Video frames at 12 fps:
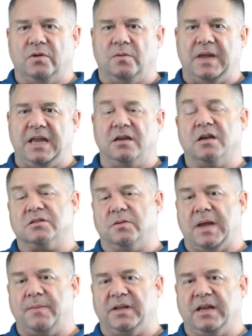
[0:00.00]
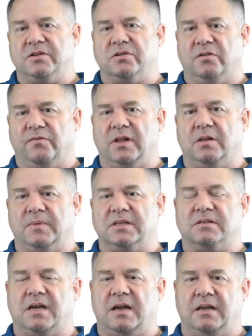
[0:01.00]
from a custom application development
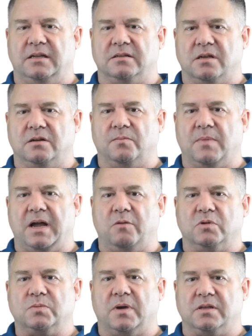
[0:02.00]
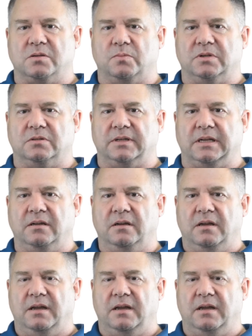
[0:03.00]
side is under my responsibility.